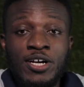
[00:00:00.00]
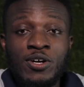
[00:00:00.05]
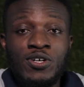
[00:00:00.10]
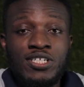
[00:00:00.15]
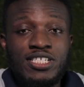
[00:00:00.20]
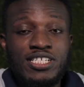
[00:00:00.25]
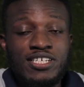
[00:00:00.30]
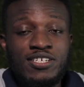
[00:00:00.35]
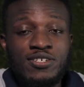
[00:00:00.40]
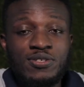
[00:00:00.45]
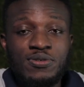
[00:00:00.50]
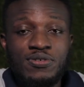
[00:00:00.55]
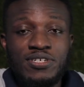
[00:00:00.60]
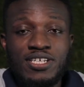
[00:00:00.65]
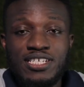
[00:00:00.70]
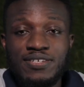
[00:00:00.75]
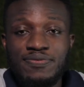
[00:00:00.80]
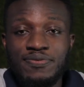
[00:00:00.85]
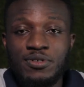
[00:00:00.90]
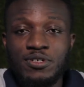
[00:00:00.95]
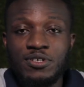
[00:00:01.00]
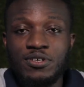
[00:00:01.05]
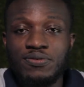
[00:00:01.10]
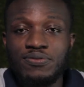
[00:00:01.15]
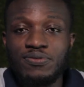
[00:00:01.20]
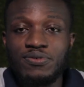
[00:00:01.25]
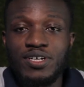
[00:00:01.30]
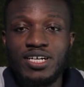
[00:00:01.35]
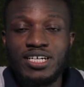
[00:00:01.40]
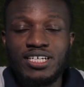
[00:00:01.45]
got into this field
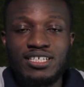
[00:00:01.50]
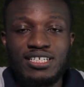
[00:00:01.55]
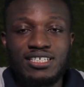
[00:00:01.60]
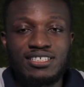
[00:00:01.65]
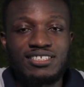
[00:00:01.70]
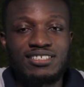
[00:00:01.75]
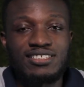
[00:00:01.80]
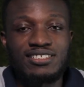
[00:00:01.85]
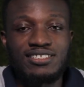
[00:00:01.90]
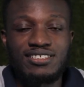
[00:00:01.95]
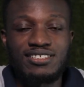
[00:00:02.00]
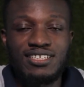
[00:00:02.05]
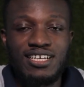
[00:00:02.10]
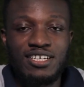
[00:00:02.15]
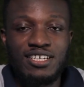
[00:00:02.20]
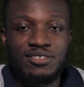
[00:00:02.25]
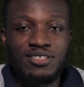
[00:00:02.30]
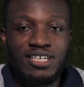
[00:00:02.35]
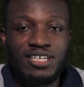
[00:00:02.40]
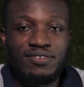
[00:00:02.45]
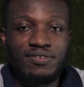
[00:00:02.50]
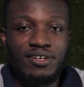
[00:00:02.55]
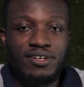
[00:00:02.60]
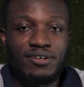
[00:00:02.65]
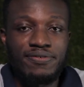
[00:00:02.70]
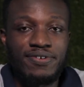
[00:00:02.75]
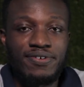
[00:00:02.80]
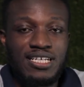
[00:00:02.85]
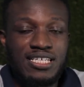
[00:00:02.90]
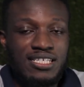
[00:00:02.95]
of work is actually
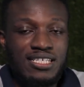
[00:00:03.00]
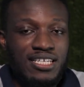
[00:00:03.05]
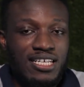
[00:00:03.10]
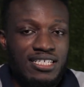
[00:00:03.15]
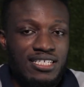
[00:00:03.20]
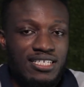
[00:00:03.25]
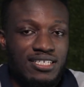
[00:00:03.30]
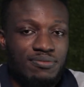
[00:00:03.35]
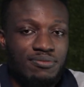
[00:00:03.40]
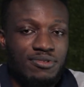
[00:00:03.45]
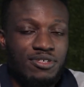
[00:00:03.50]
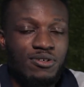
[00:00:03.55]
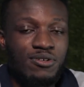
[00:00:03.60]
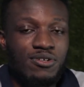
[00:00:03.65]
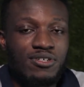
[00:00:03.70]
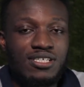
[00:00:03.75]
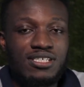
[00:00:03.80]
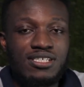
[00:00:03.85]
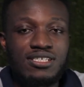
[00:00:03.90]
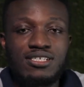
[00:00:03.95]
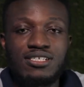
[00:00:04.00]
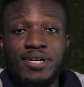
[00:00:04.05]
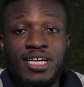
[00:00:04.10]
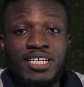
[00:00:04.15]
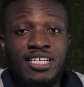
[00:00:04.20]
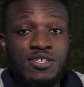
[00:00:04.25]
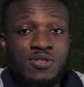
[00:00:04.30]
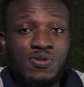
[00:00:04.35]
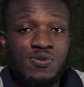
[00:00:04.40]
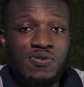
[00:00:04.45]
very fascinating because
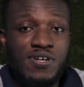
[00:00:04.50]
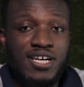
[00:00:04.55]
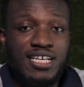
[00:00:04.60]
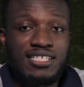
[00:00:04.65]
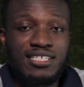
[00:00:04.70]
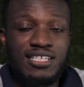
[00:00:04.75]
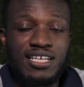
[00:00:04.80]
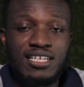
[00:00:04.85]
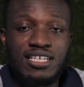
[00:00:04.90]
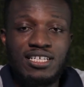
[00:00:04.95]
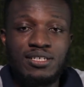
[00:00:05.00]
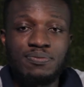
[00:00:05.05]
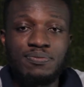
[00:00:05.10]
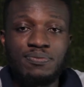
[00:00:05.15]
back in school I studied